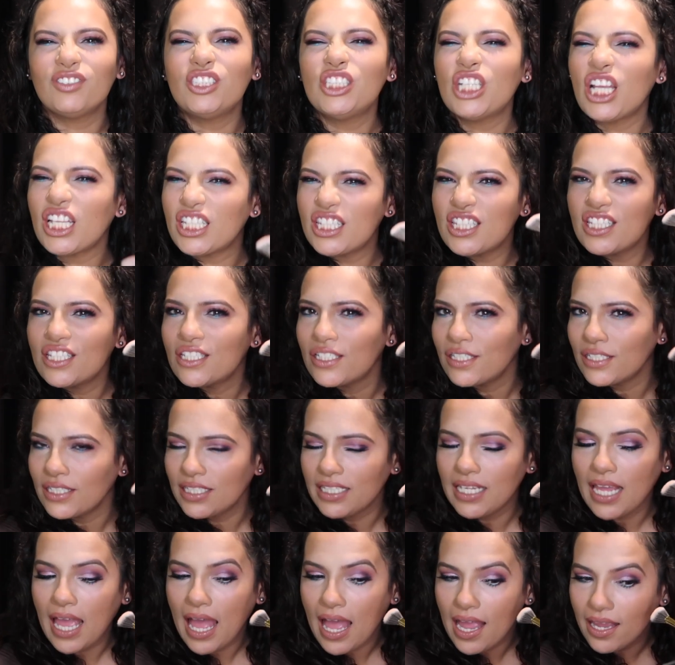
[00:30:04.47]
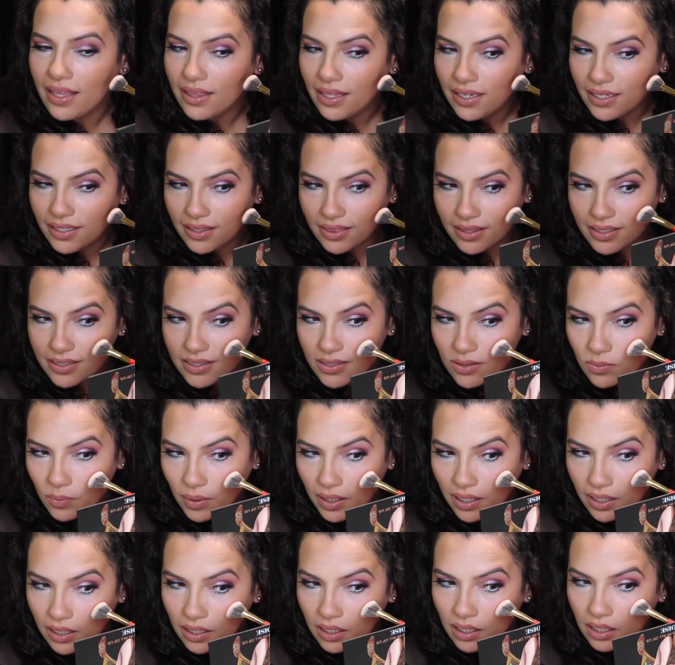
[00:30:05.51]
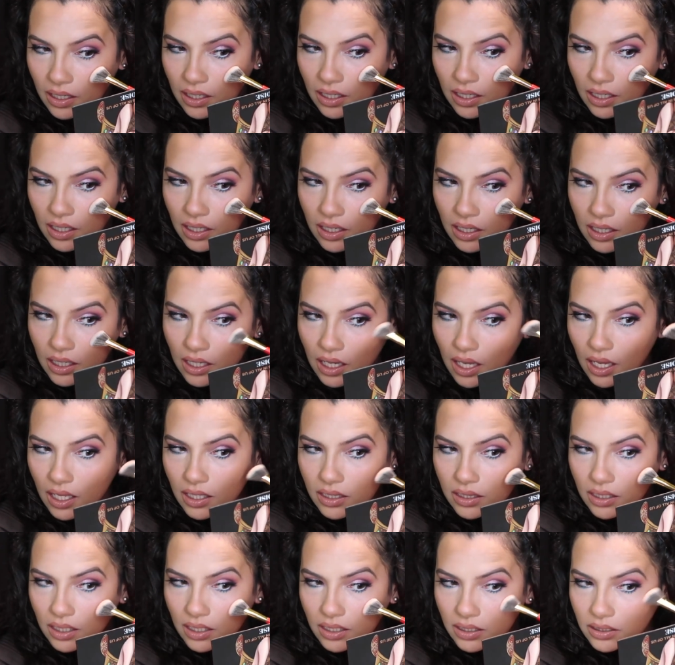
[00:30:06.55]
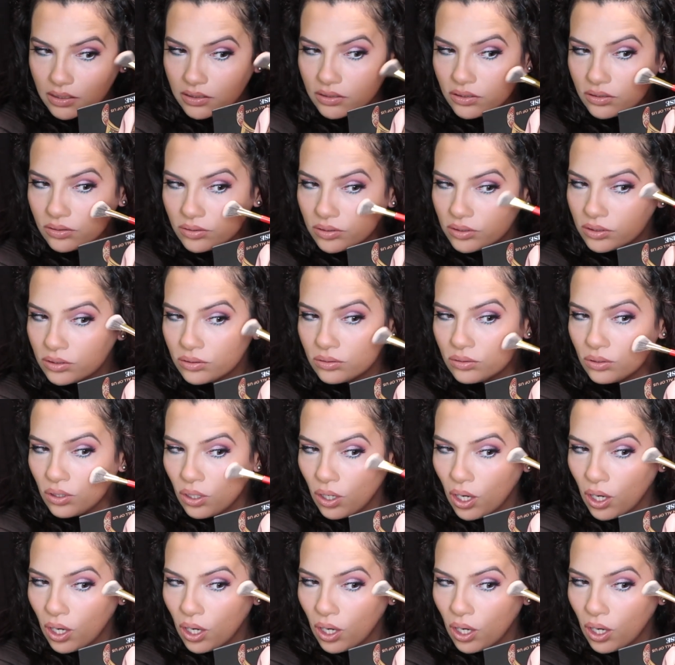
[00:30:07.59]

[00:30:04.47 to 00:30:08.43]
just, yeah, I like it this way. And then you